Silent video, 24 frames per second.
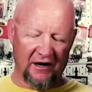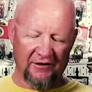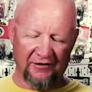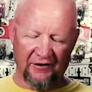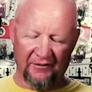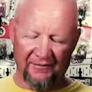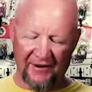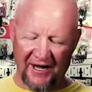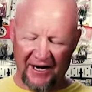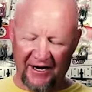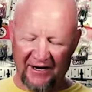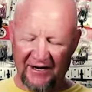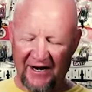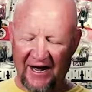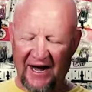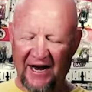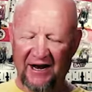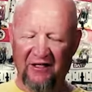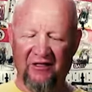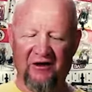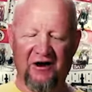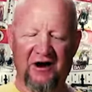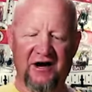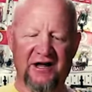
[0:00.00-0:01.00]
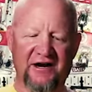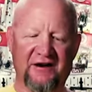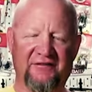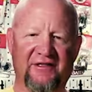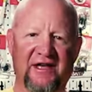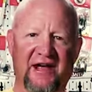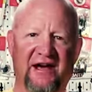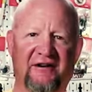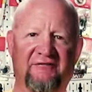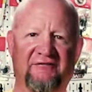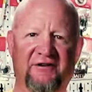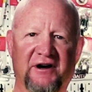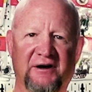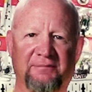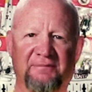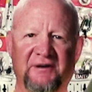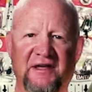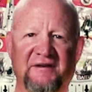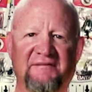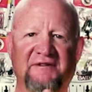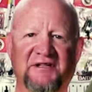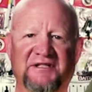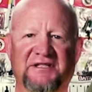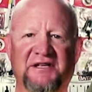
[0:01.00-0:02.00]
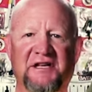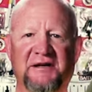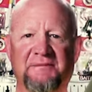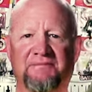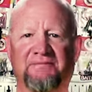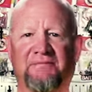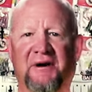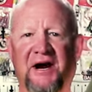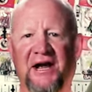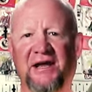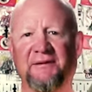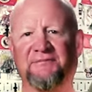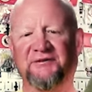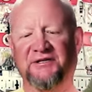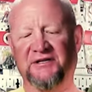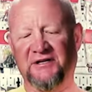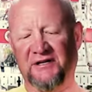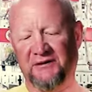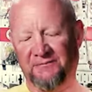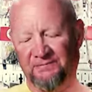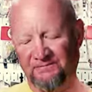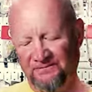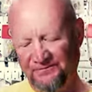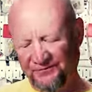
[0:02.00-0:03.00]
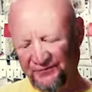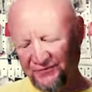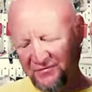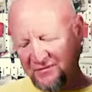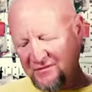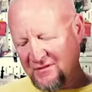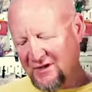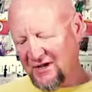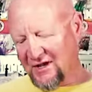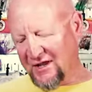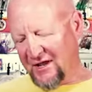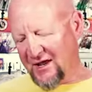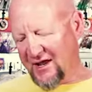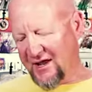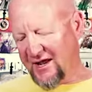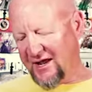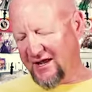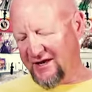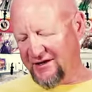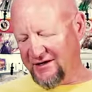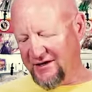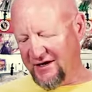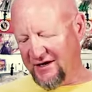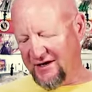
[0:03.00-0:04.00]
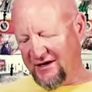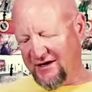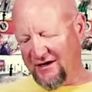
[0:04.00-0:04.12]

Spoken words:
they're made of nylon, and they have PVC pipes in them. And